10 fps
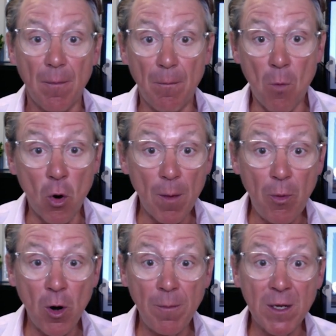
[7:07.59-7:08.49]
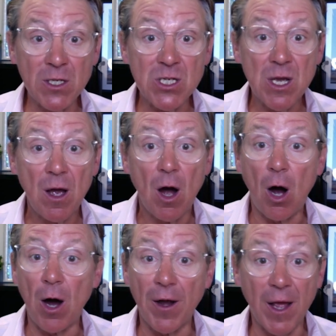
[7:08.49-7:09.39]
More appointments
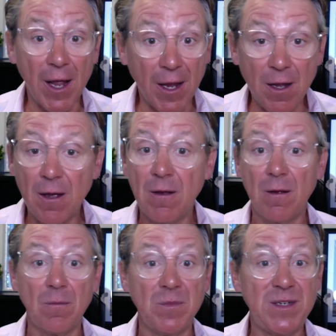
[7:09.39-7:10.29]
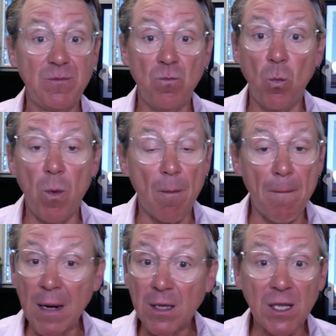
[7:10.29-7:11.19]
on a
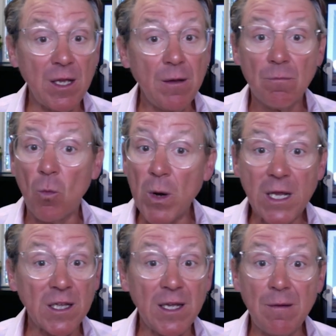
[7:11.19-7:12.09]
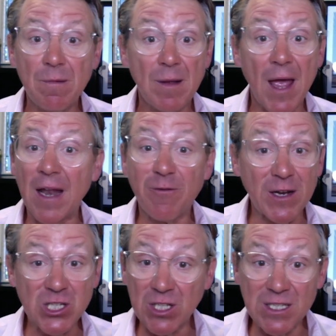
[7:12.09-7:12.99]
monthly, weekly, and
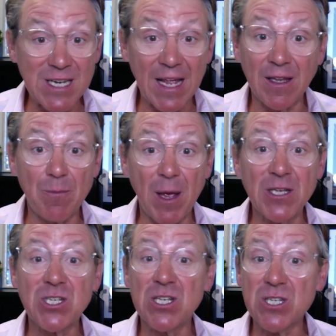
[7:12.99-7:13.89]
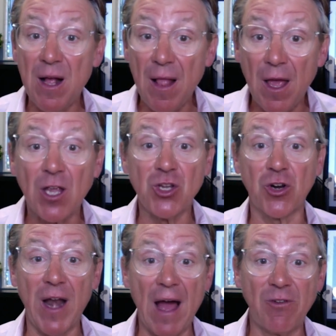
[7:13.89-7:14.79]
eventually daily basis.
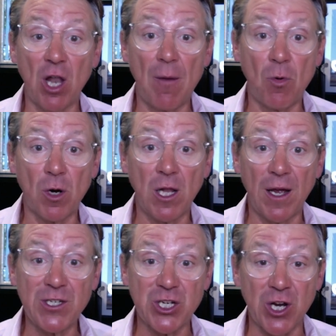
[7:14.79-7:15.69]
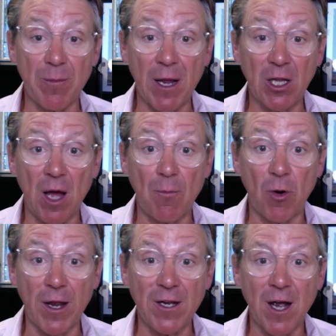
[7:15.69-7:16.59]
You're going to have a lot more clients. You're going to make a lot
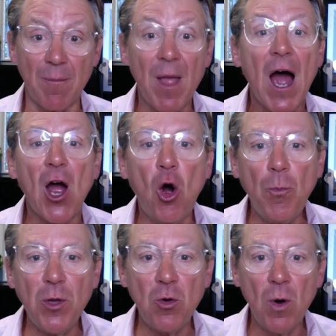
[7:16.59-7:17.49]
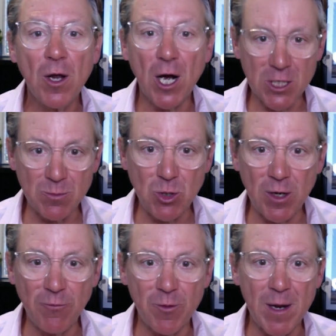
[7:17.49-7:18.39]
more income. I hope you got some
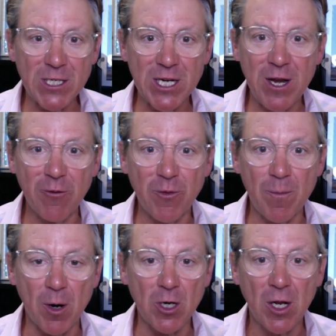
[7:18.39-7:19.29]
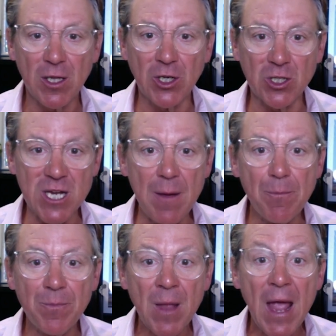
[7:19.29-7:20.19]
good information here from our little
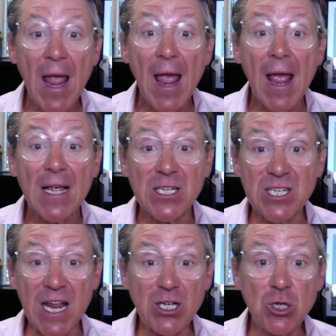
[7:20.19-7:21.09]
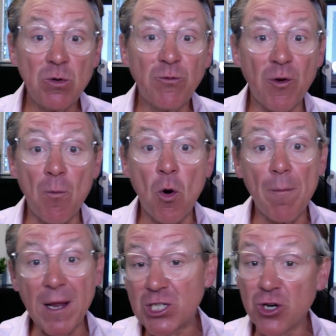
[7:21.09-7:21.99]
tip. Stay tuned for
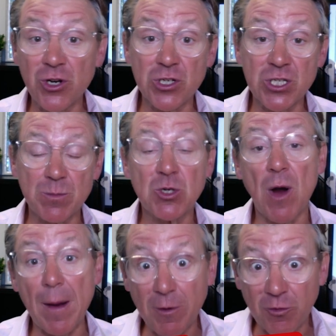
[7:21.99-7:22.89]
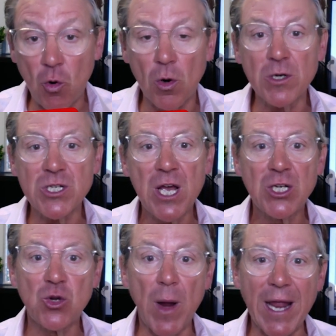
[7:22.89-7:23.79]
more. Make sure you're subscribed, of course,
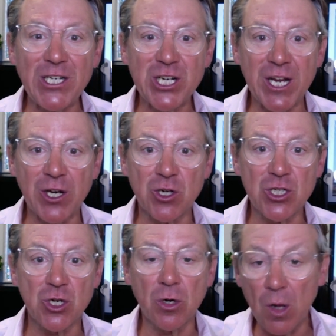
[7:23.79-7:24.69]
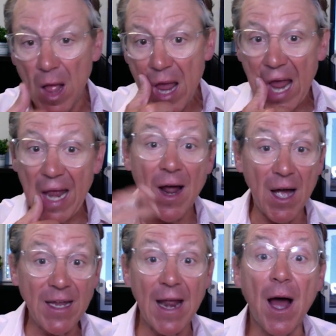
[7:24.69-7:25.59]
to Agent Inner Circle. And
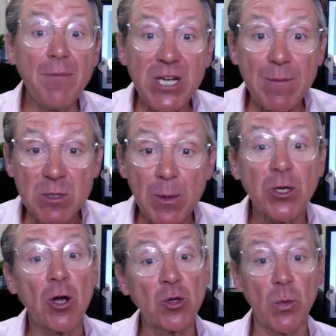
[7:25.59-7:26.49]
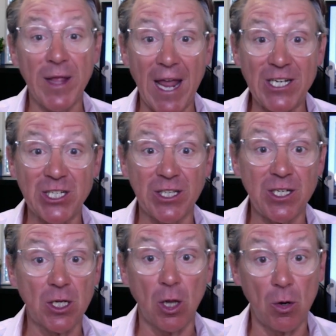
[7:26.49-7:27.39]
again, I'm James MacDonald with Agent Lead
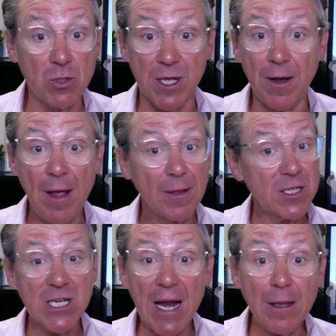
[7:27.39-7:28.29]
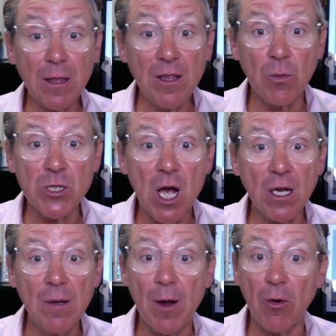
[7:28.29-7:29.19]
to Close. And this kind of thing that we're
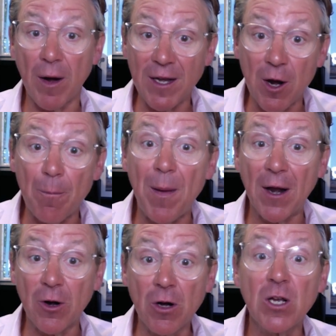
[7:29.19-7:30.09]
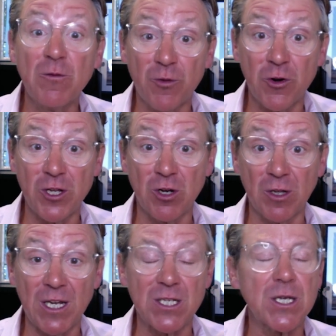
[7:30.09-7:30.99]
talking about right here, better converting your
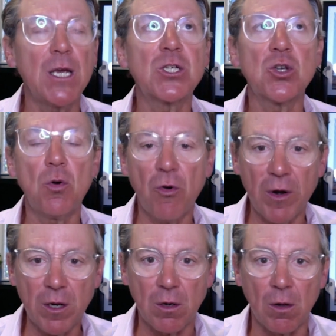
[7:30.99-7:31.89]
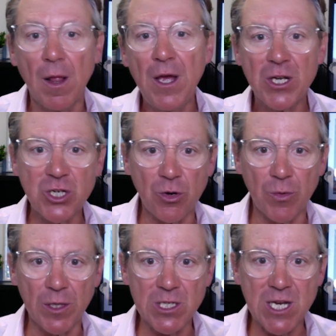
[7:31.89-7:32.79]
leads, is so critical to your
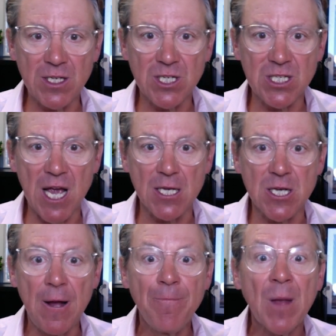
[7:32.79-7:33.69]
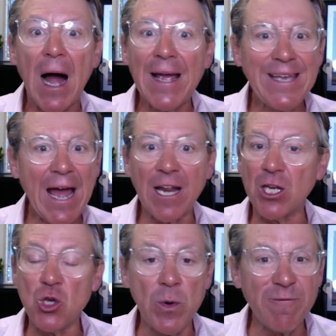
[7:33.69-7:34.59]
real estate success. I get
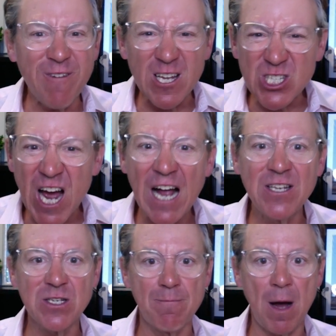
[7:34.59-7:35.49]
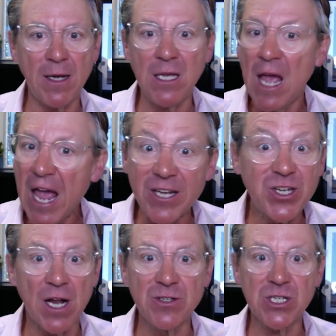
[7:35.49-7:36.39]
it. You invest tons of money
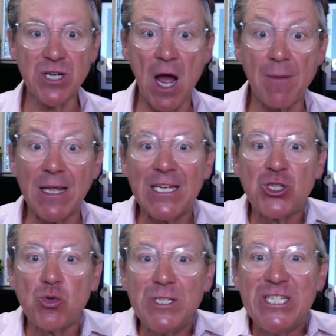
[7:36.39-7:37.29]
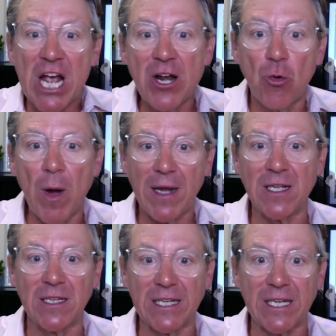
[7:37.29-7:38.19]
and tons of time into
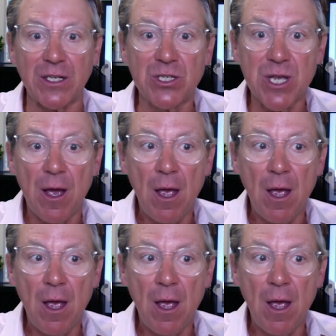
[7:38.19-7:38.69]
generating leads.